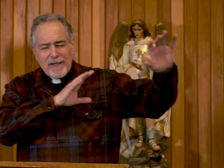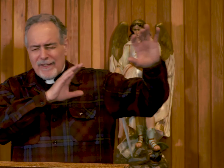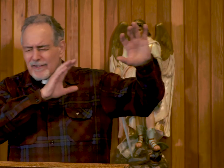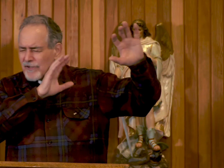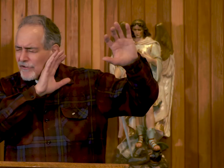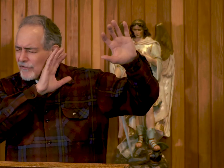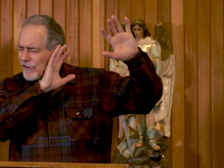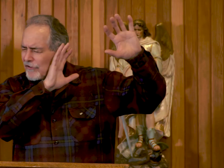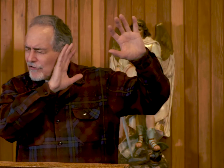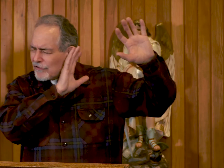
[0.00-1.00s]
It, it's just
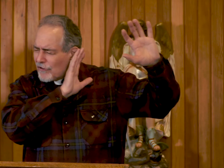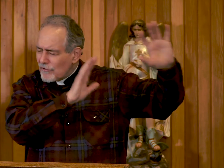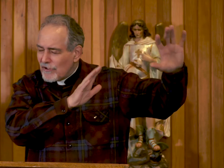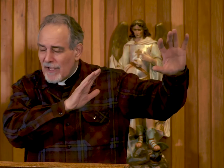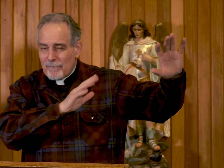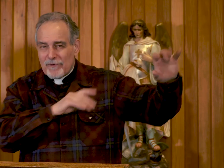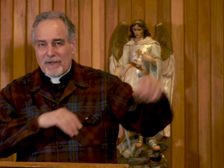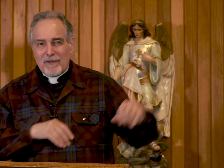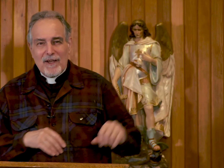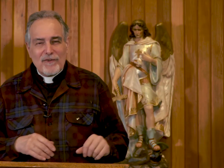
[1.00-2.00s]
it's so
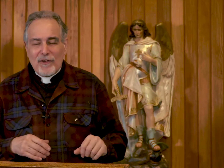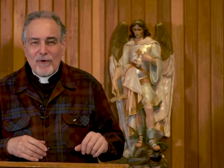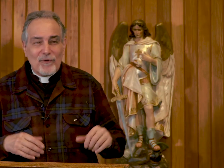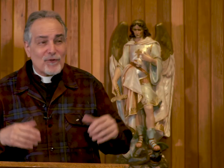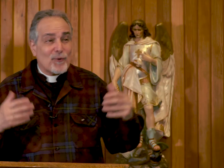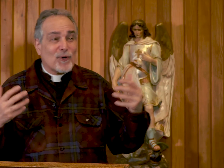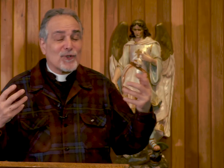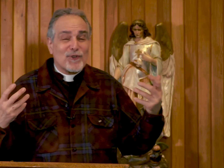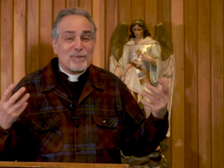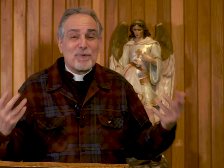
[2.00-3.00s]
tempting. No, the world
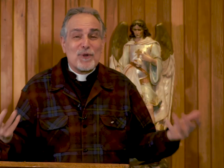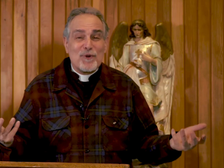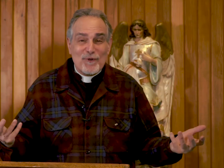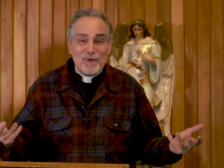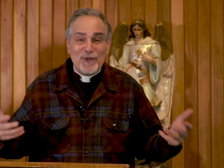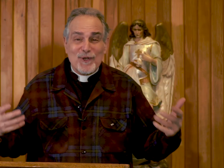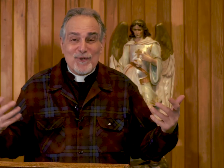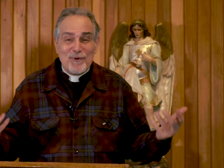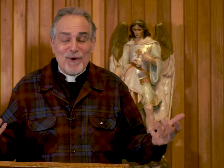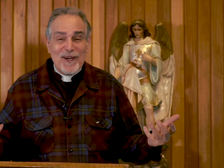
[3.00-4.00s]
is beautiful and
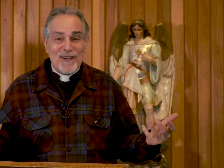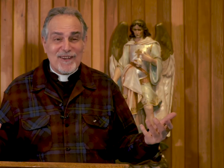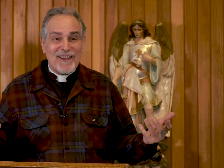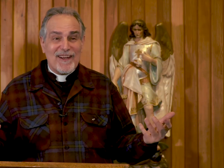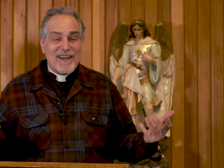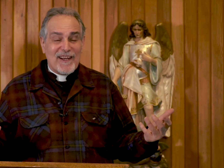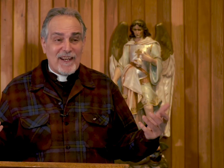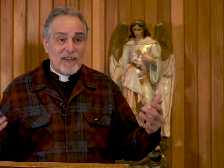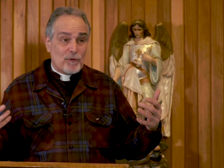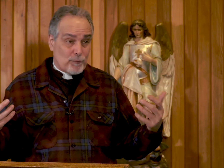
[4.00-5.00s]
great
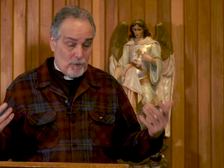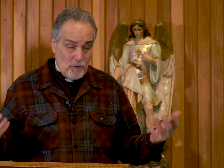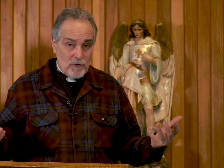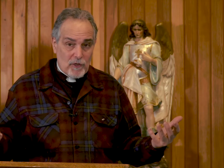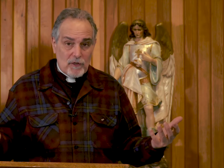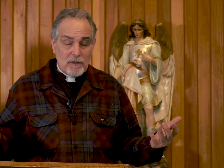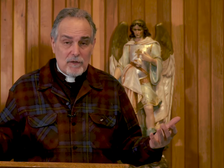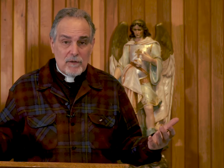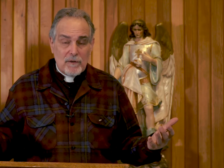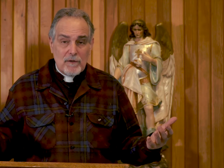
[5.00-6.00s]
it's broken,
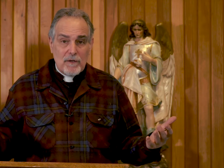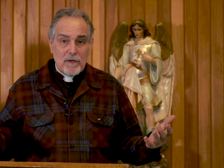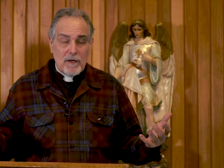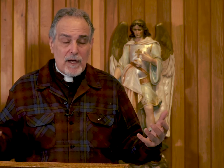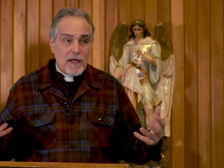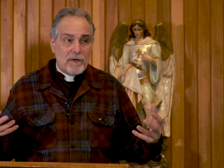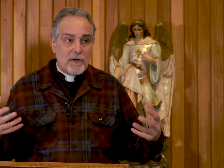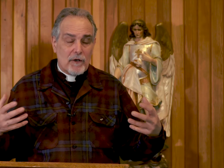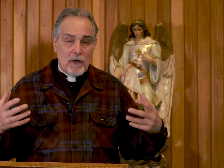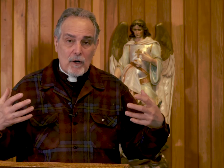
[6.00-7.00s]
and
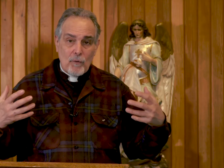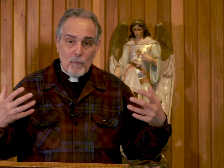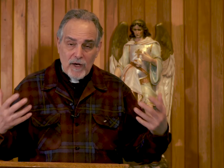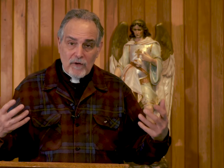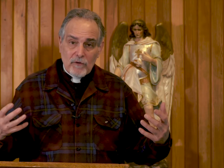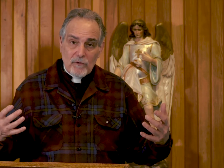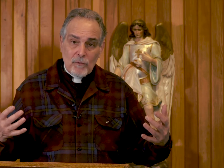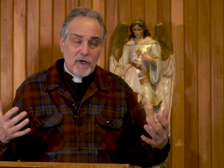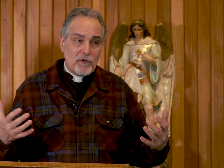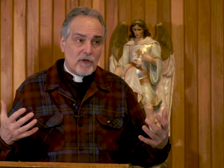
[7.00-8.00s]
there are ways in
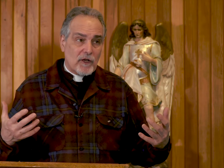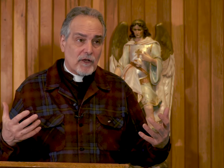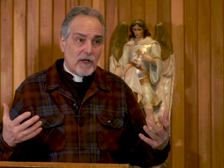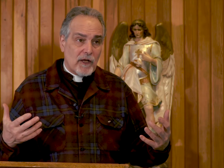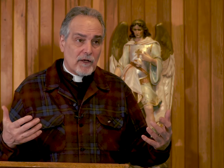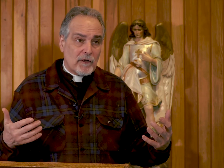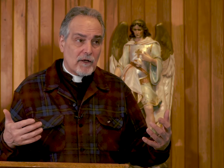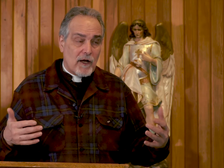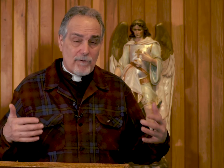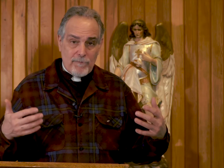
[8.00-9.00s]
which it can
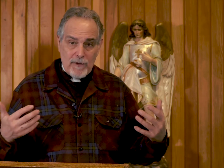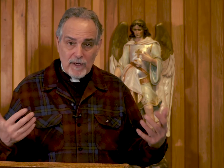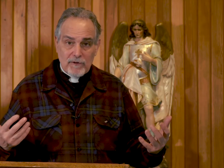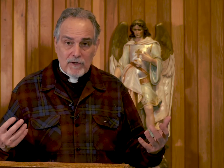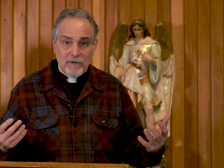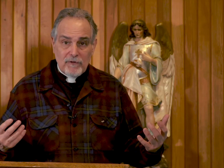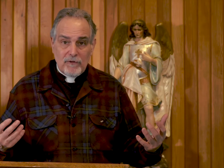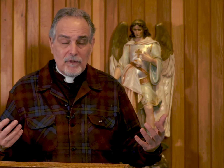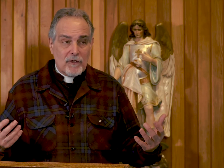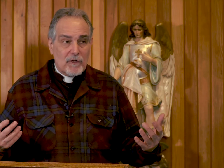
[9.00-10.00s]
affect us.